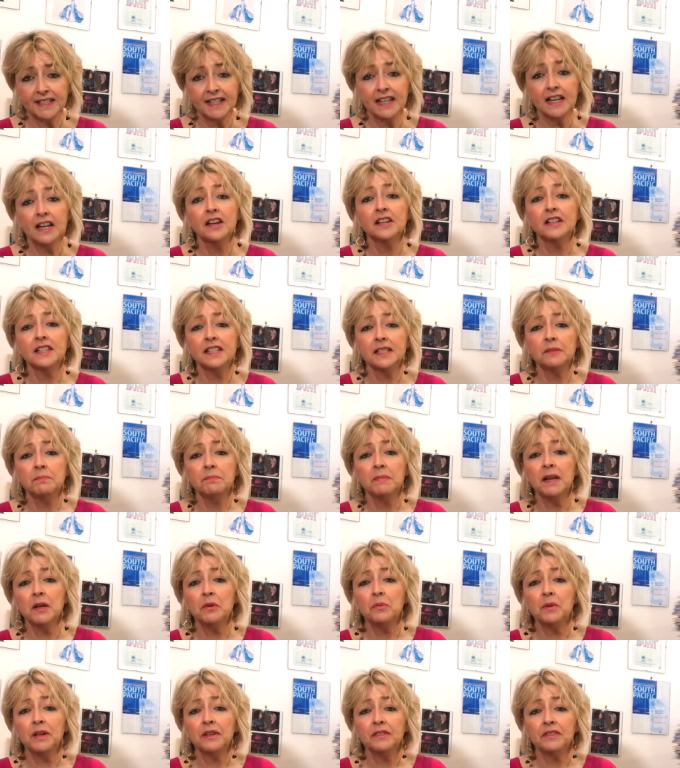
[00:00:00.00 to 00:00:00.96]
he answered me
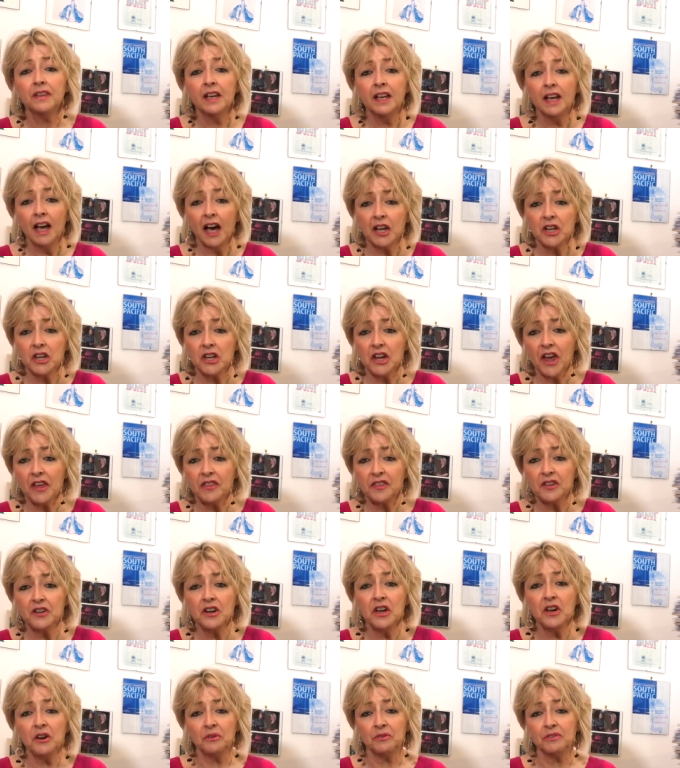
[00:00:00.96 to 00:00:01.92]
with another
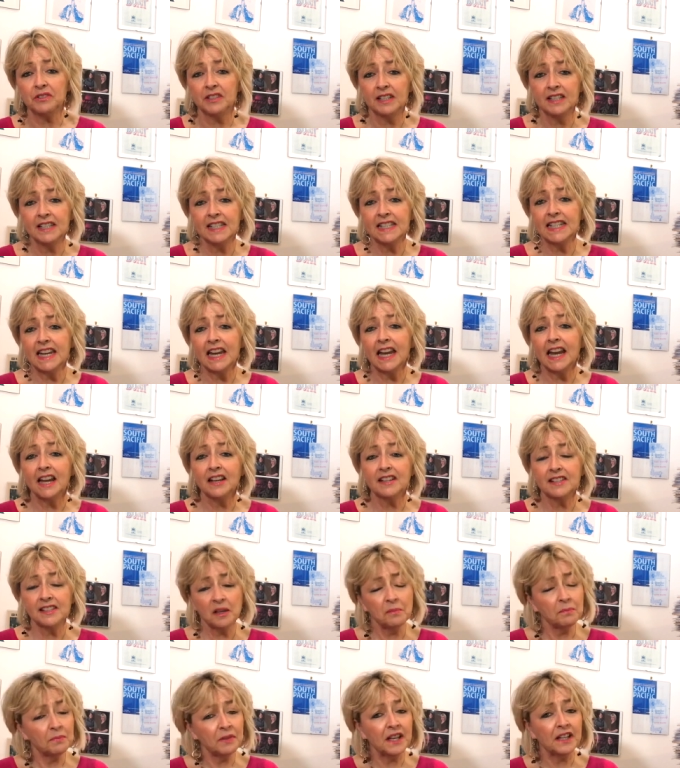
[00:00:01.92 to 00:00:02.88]
note saying
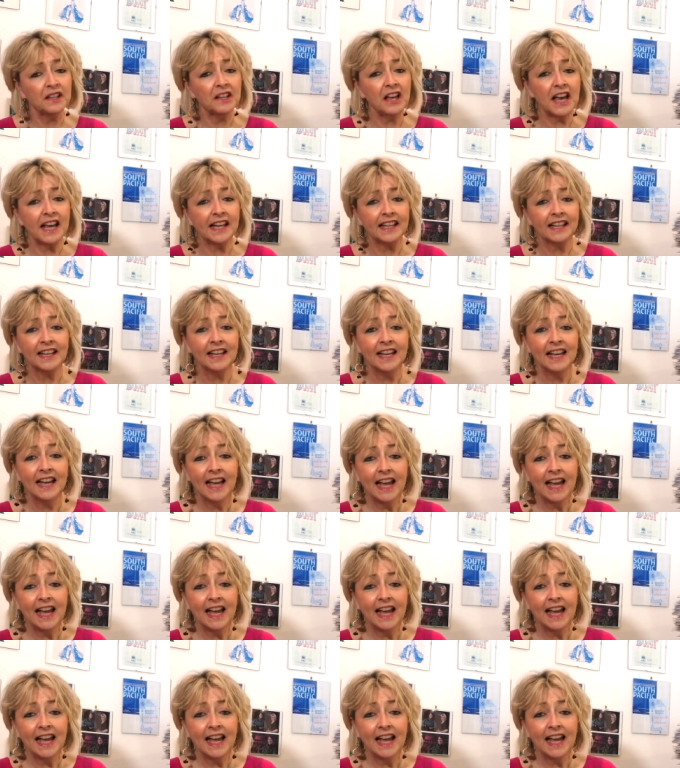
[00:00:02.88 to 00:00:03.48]
something like,